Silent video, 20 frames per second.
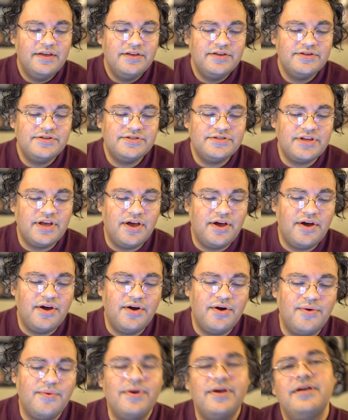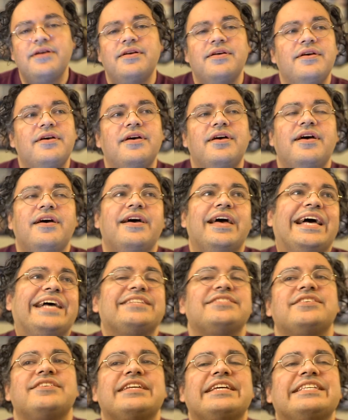So,
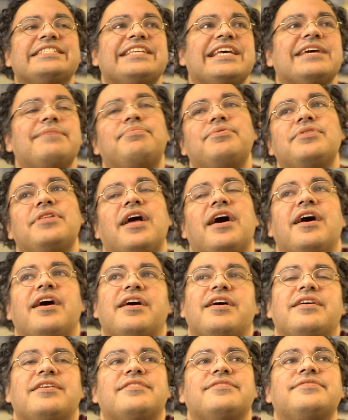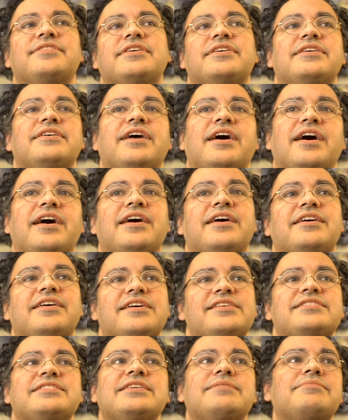as an example of a
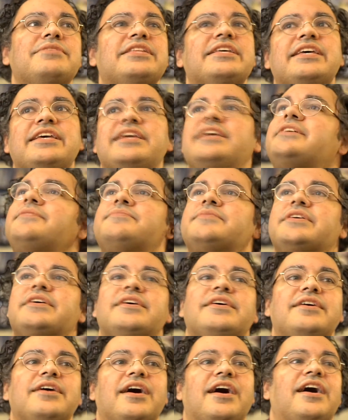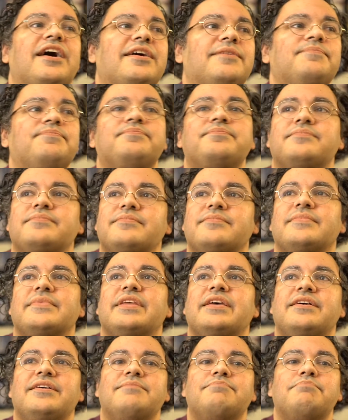simile,
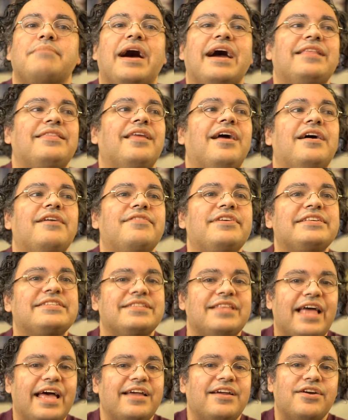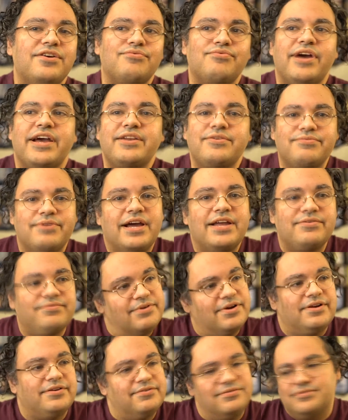my love is like a red, red
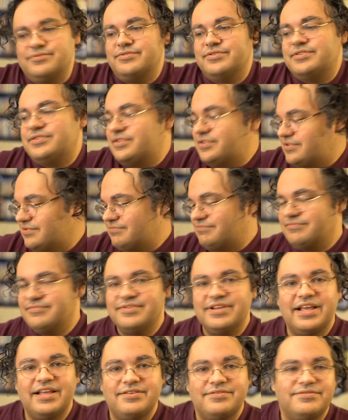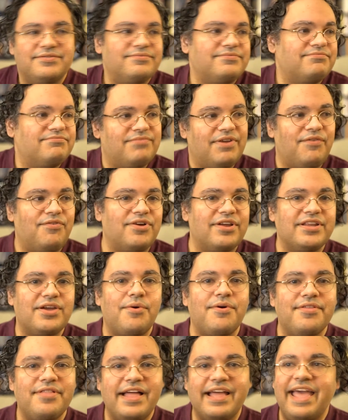rose. As if we're going to go
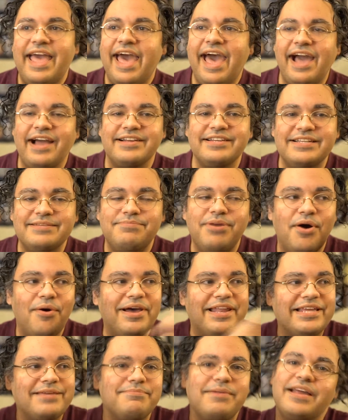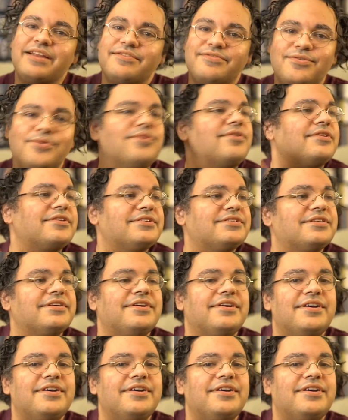with like hackneyed poetic metaphors.